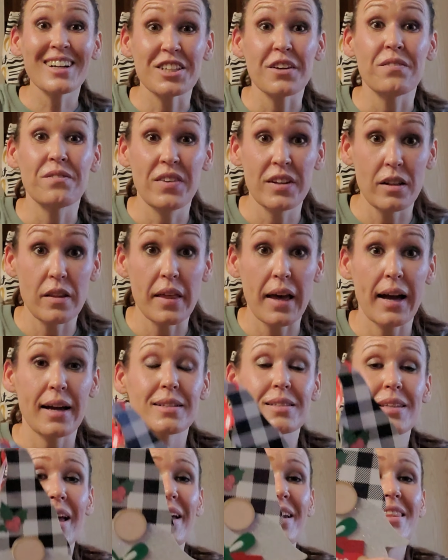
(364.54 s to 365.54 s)
to fill
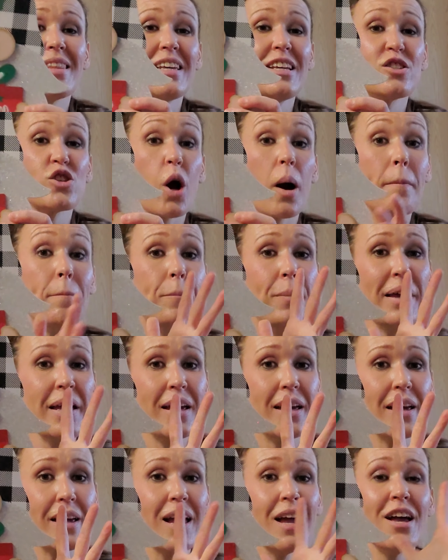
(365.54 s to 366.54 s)
that. And these are
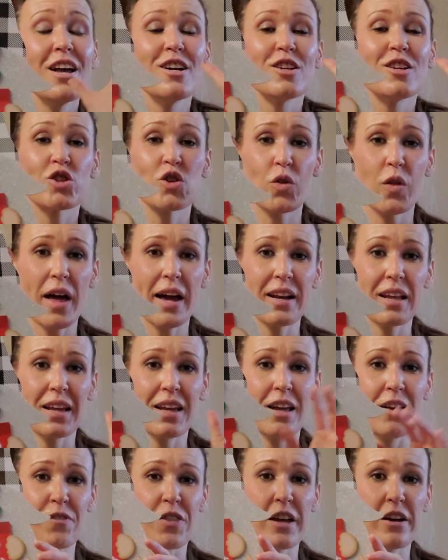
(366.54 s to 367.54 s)
big so that
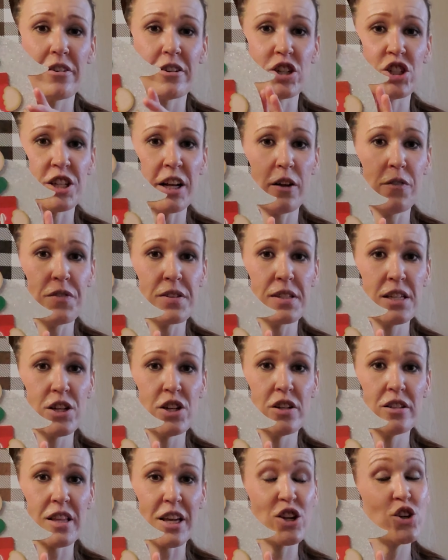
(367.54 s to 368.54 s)
if they are shelf
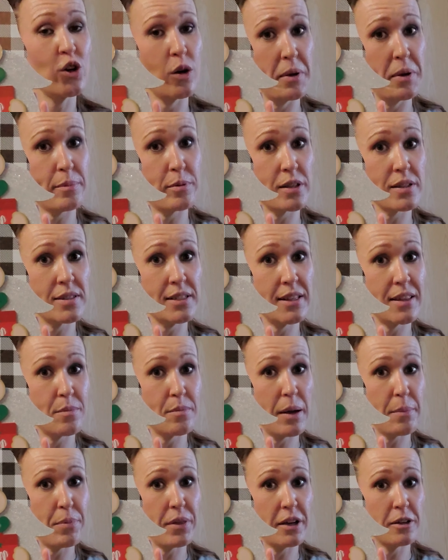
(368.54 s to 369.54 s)
sitters, like you'll be able to see them
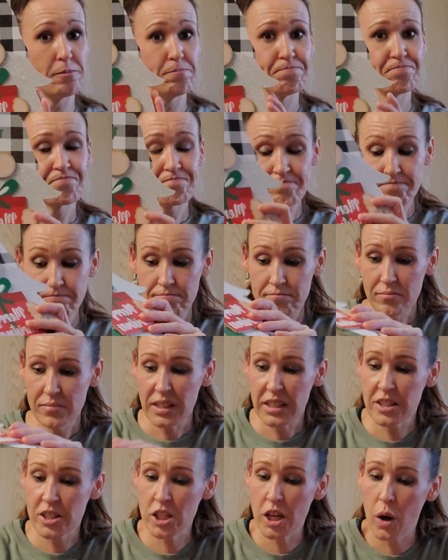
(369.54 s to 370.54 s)
up there.
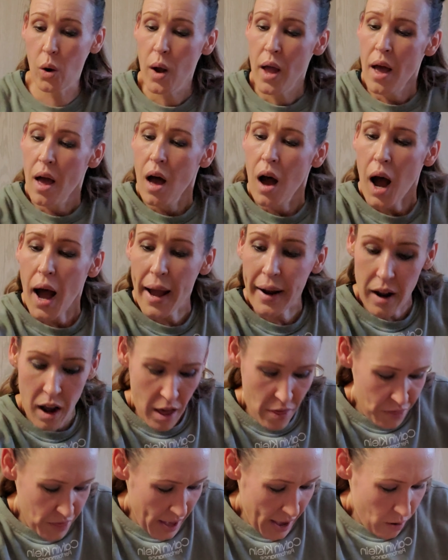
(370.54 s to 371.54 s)
So I
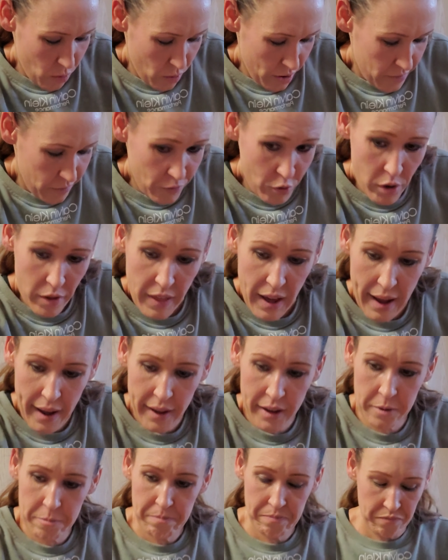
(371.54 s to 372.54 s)
got that one for
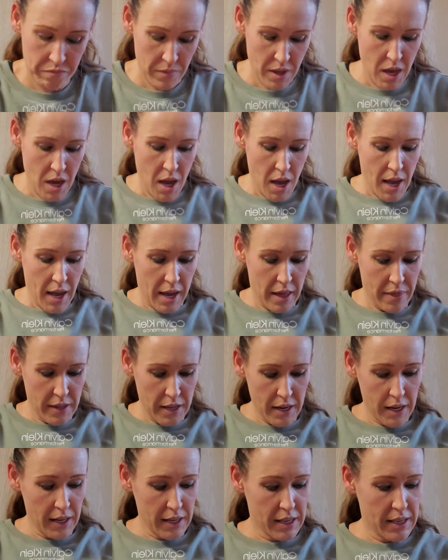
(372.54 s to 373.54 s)
that. And then
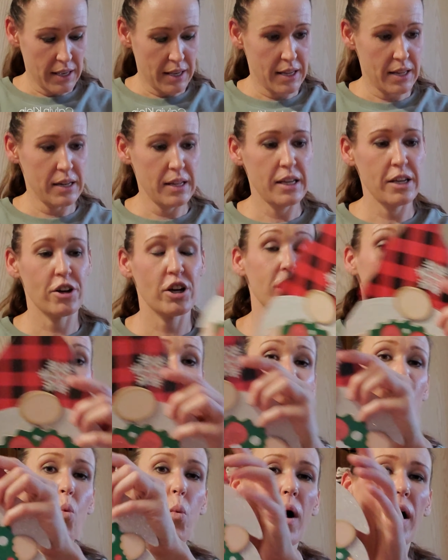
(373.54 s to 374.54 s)
again, here is
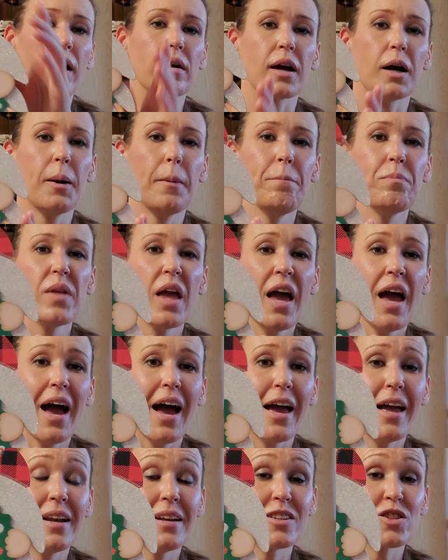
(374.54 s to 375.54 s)
the welcome.
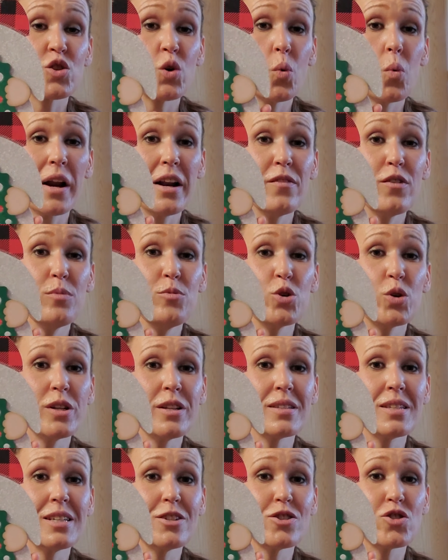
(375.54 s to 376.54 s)
And so one of them you can
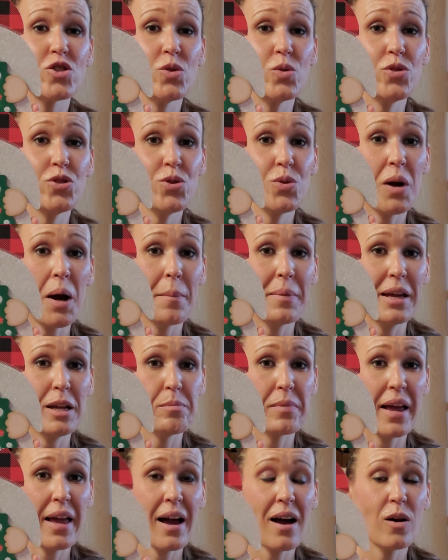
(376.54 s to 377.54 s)
see as soon as you come in
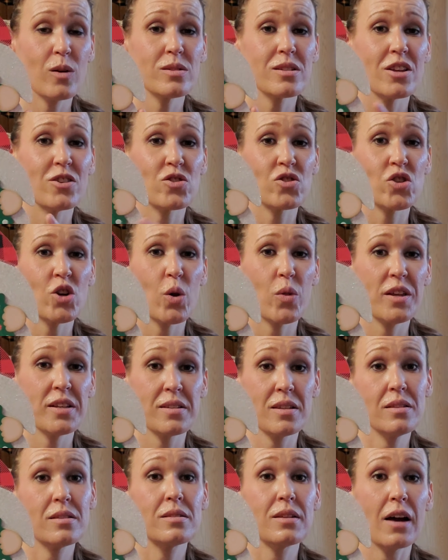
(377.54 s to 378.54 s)
my house. So this
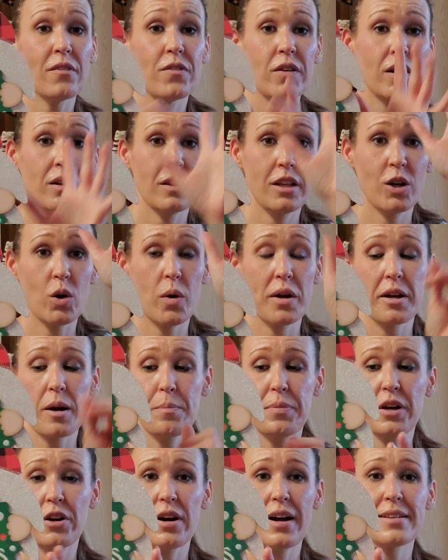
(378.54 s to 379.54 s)
is definitely going up
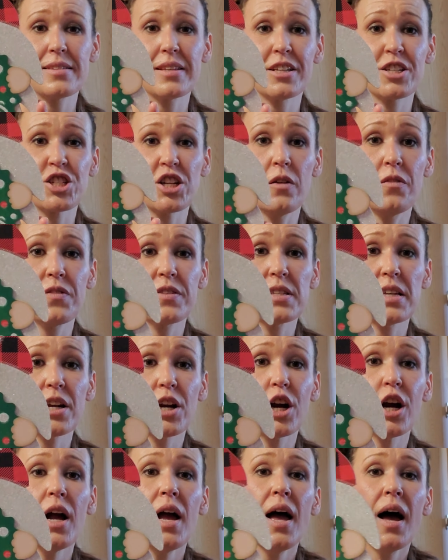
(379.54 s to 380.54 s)
there as a shelf
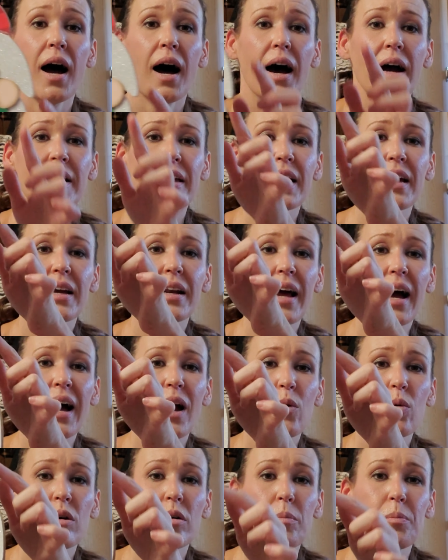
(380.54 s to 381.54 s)
sitter. Again, I
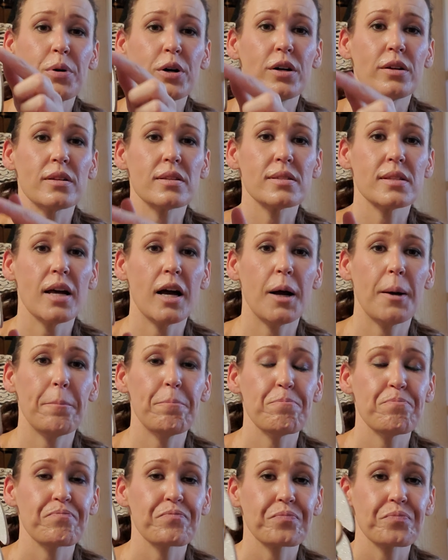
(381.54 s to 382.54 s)
will put
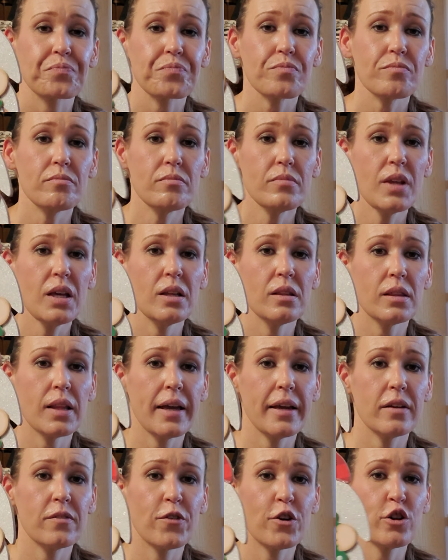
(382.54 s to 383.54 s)
some
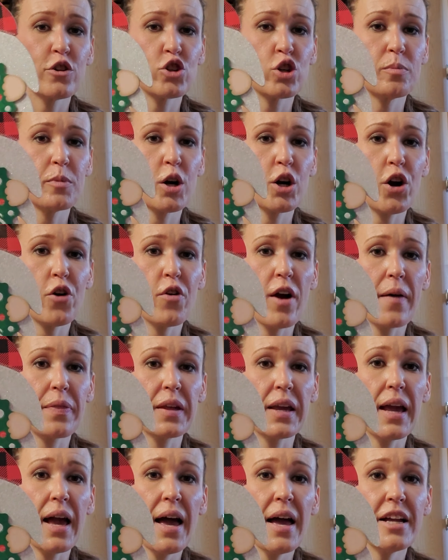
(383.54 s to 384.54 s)
like furniture marker around
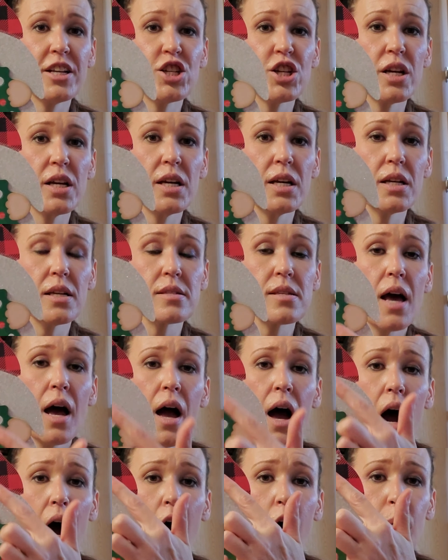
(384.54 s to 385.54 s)
the edges.
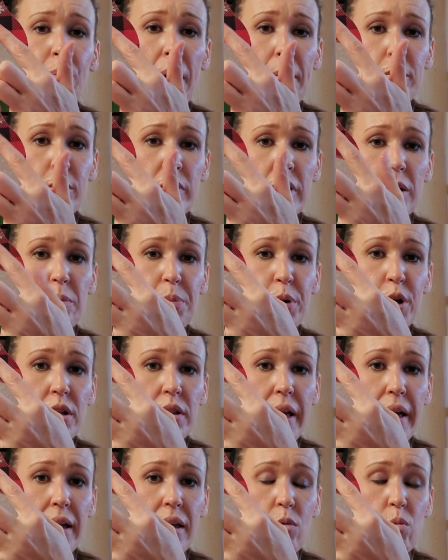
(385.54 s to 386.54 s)
I'll probably put
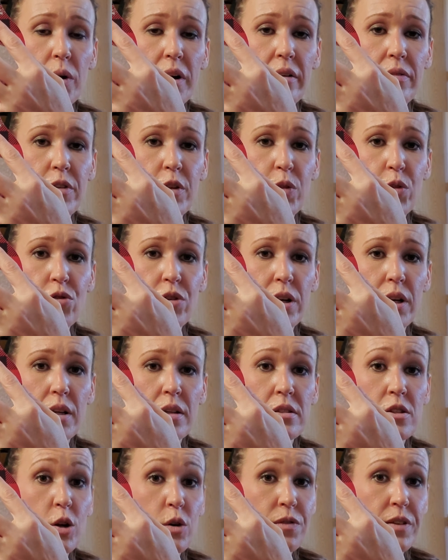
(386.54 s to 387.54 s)
like one of the 3D
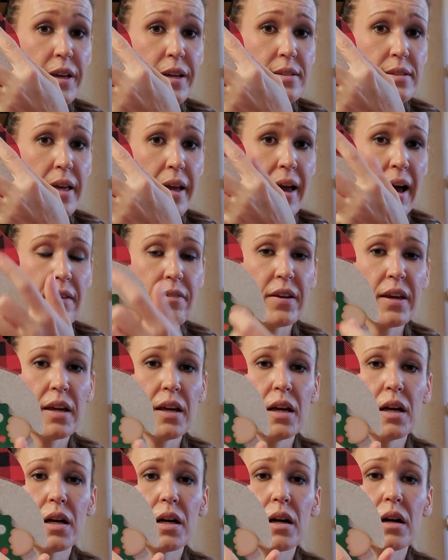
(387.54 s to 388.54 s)
snowflakes they have
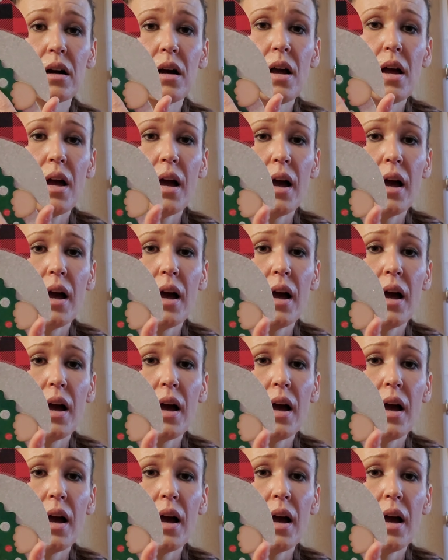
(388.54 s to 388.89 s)
here